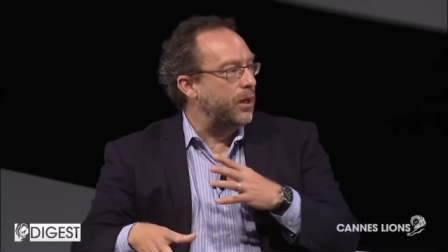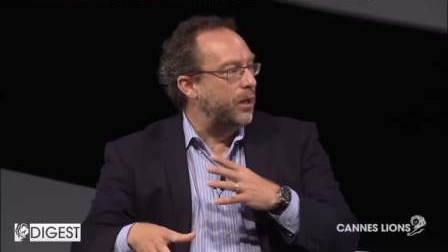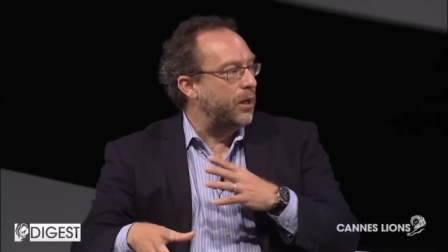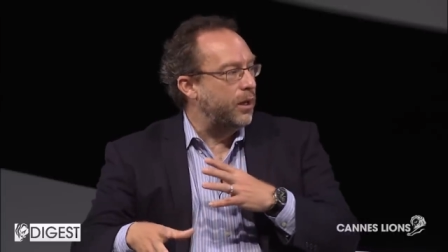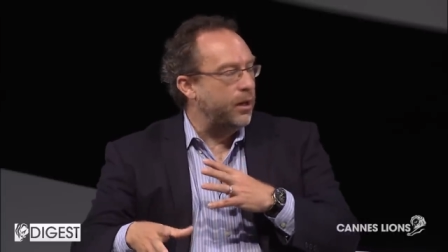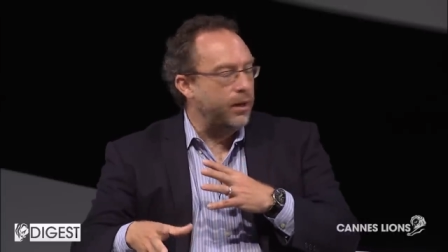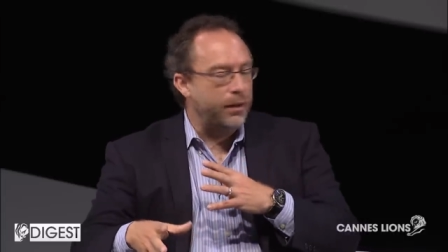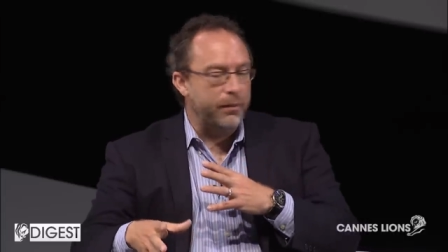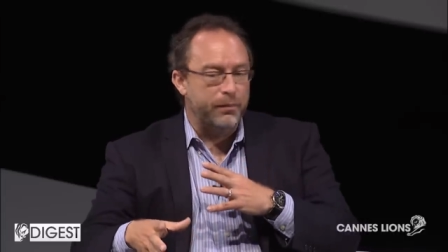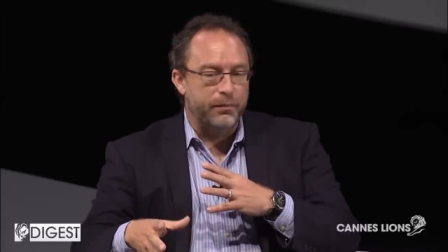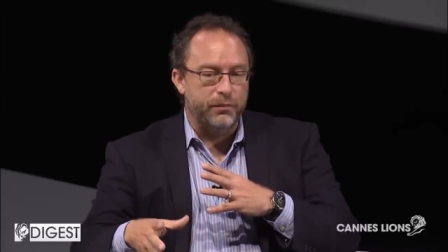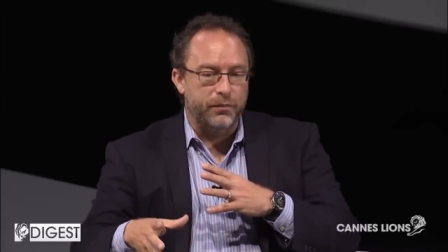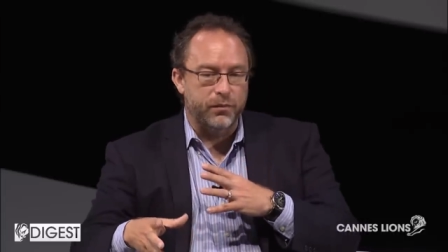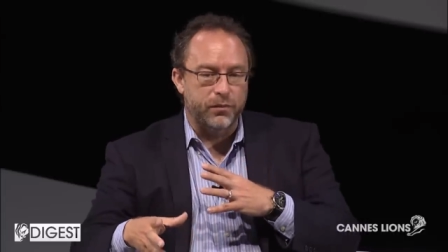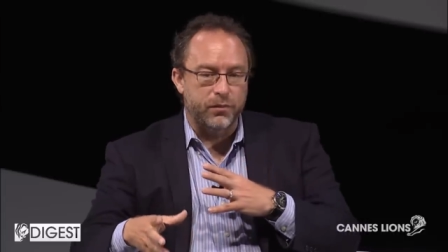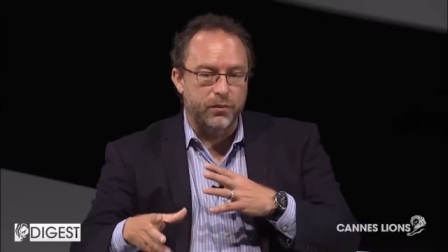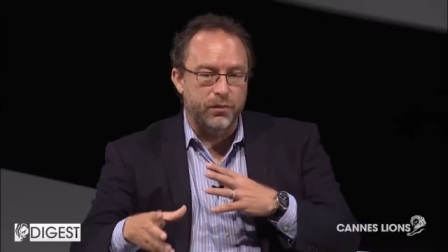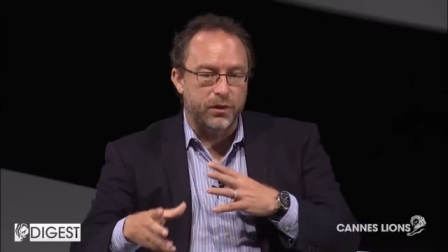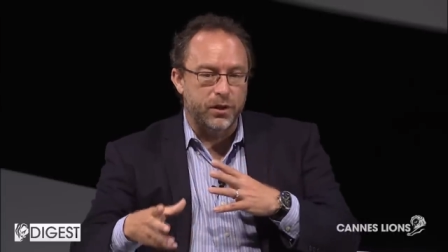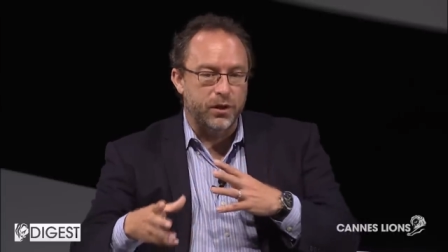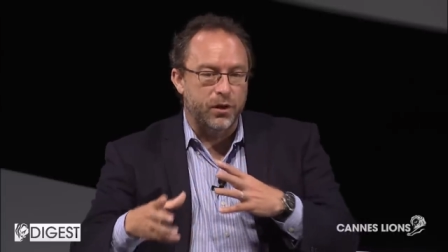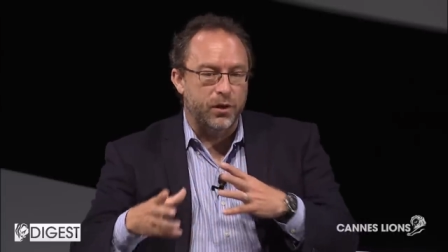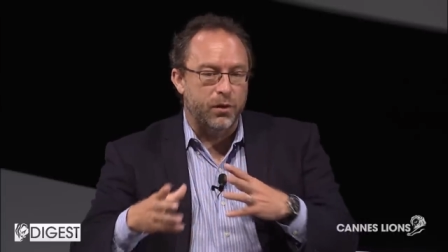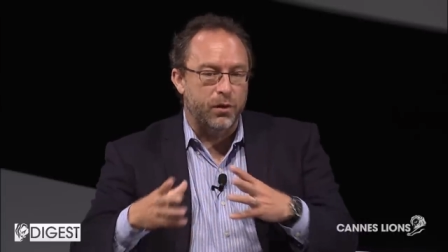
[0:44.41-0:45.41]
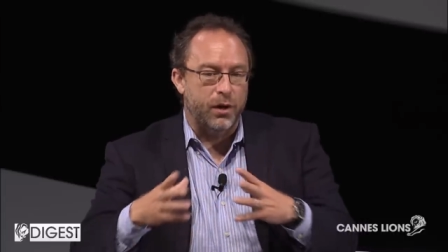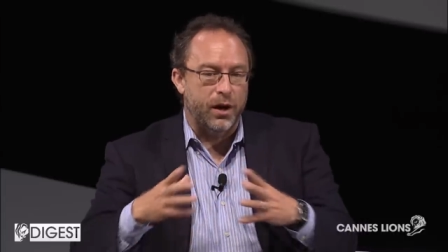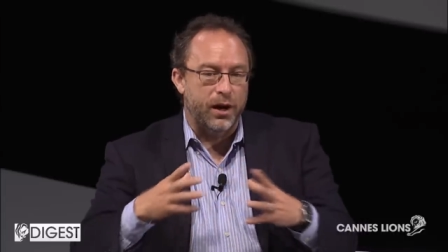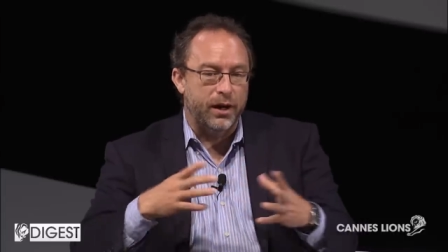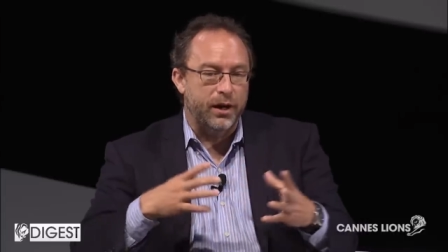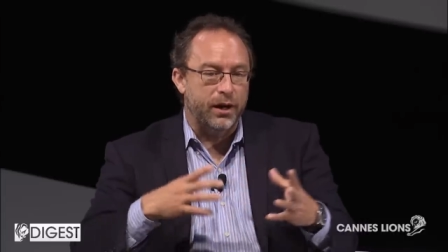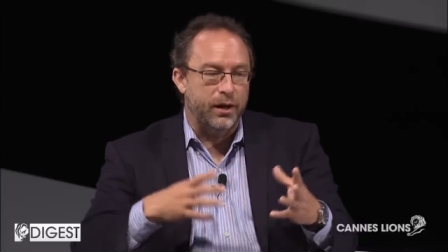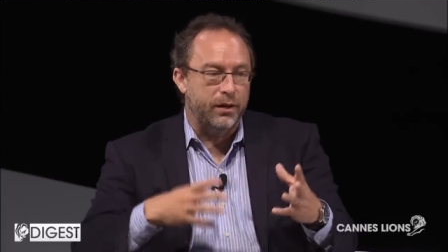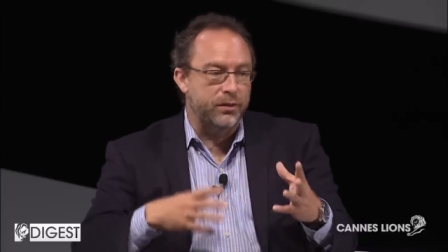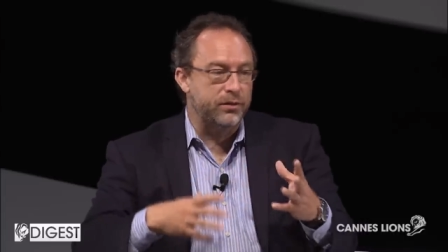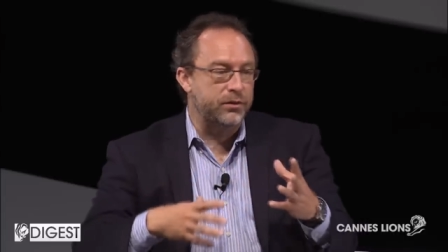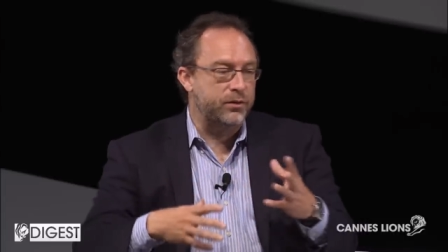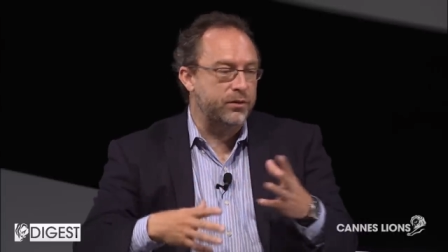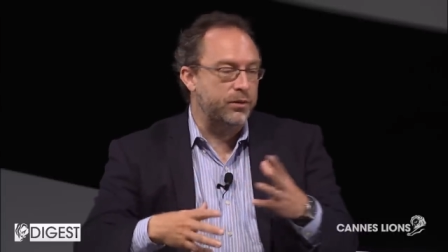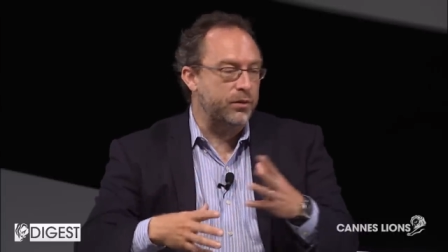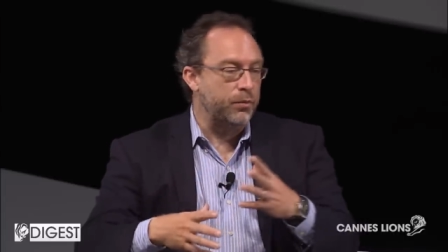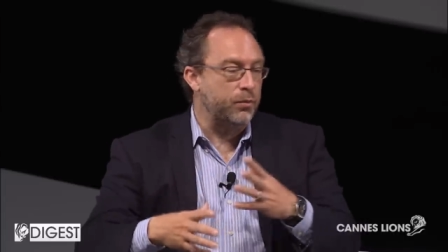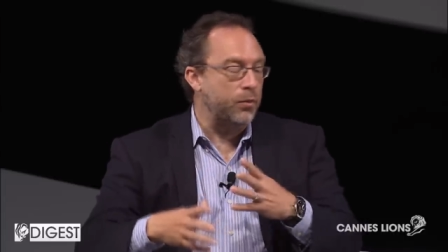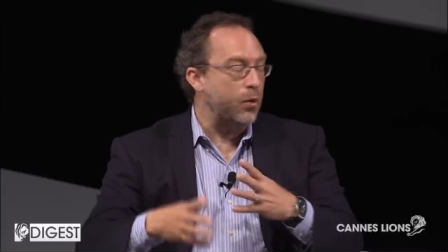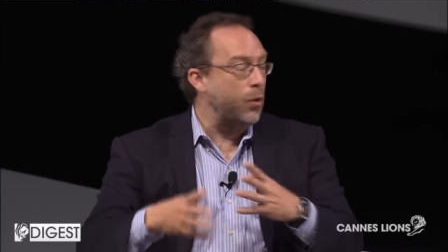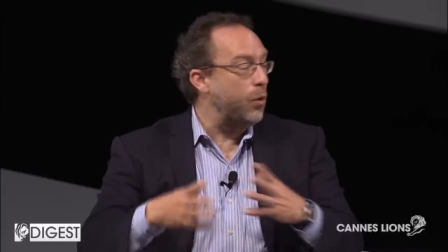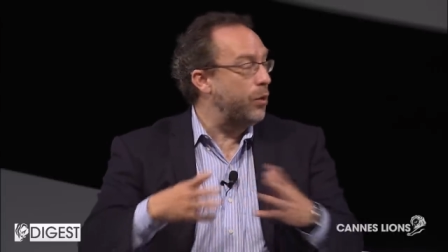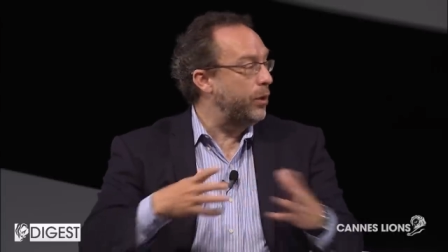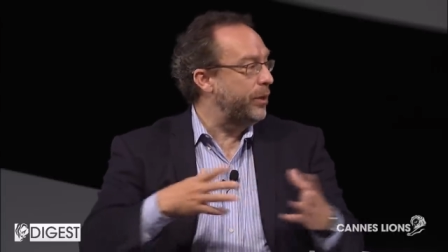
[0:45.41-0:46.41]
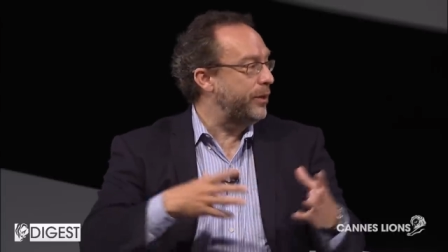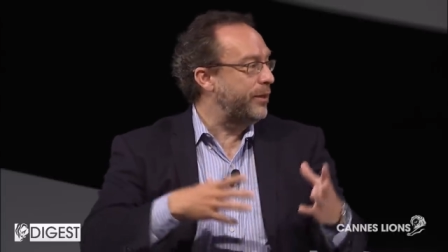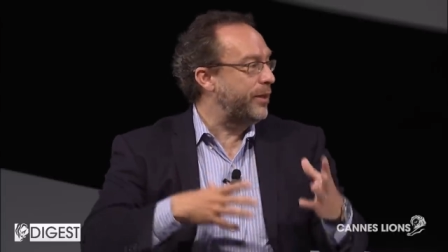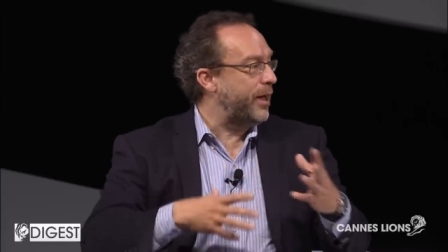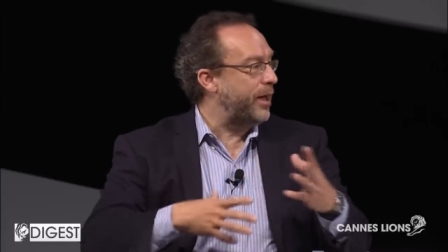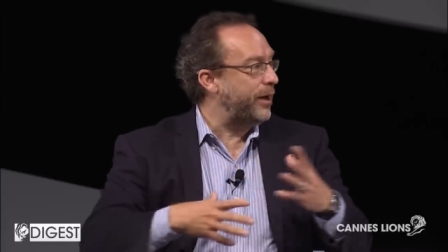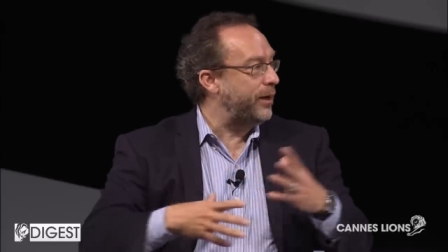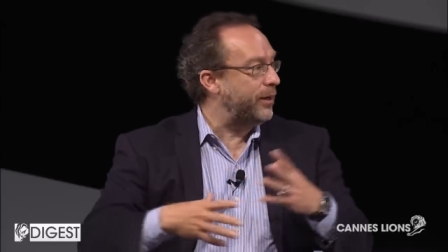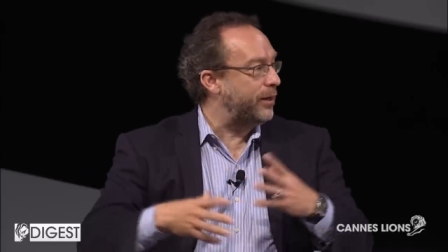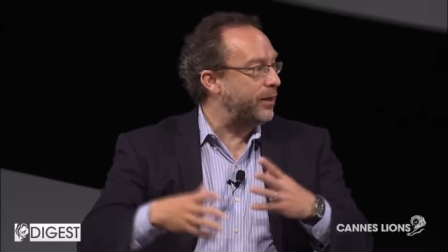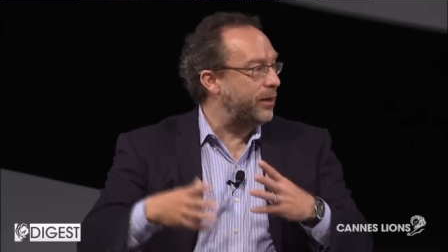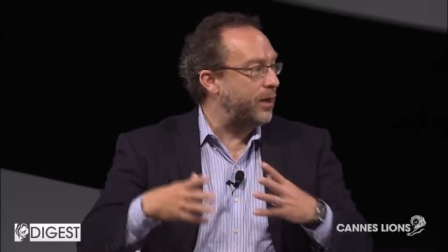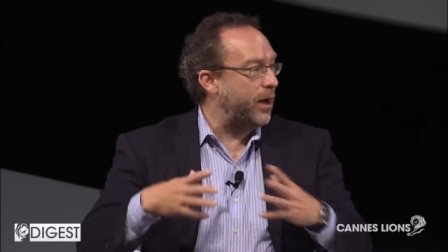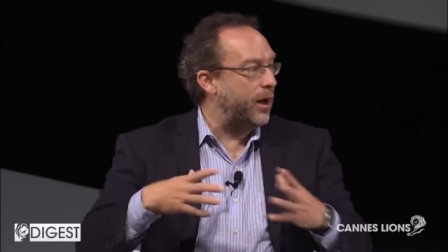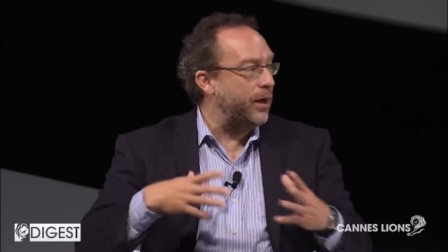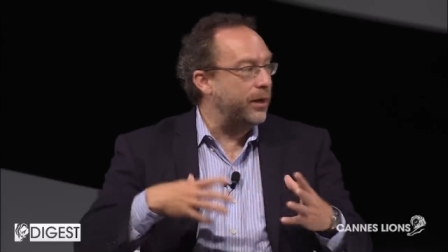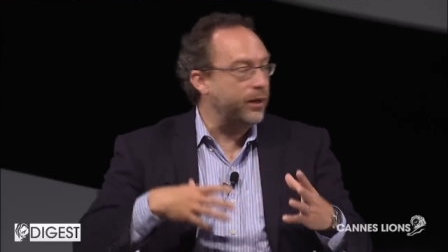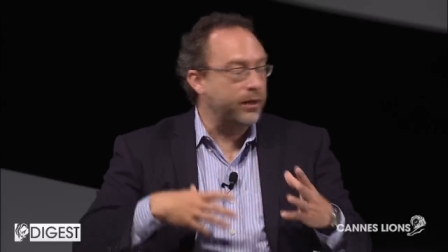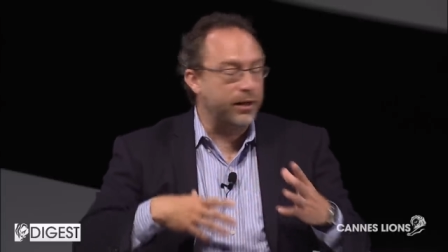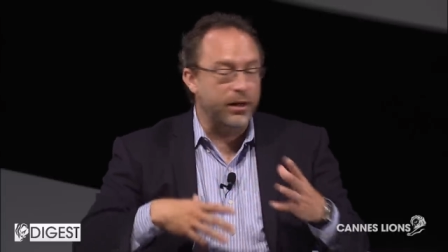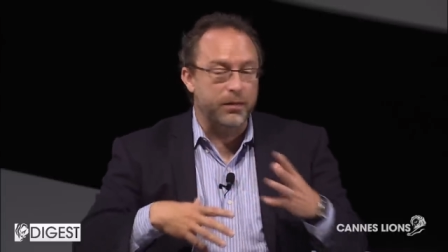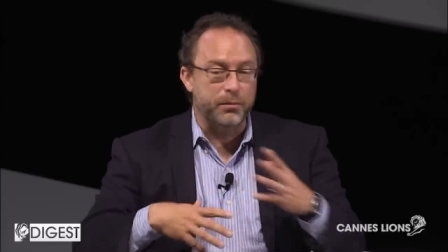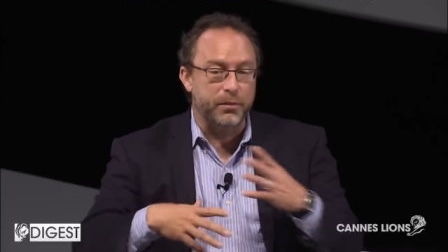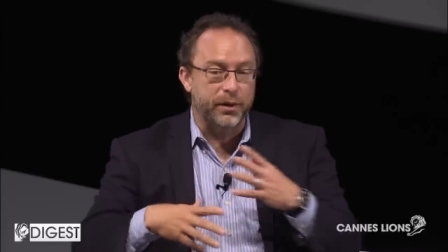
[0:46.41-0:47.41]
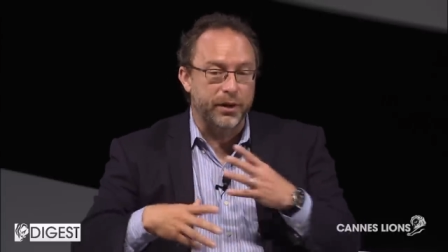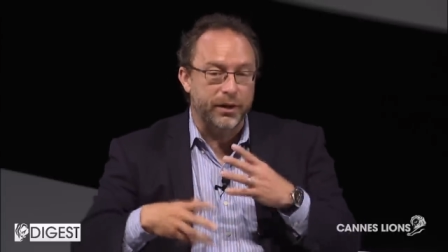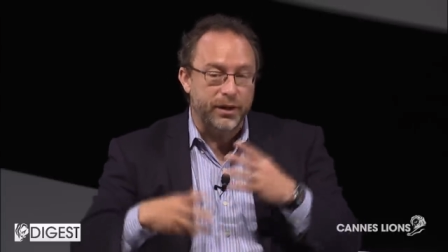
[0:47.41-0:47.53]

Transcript: Um, you know, I had some role in that and guiding it,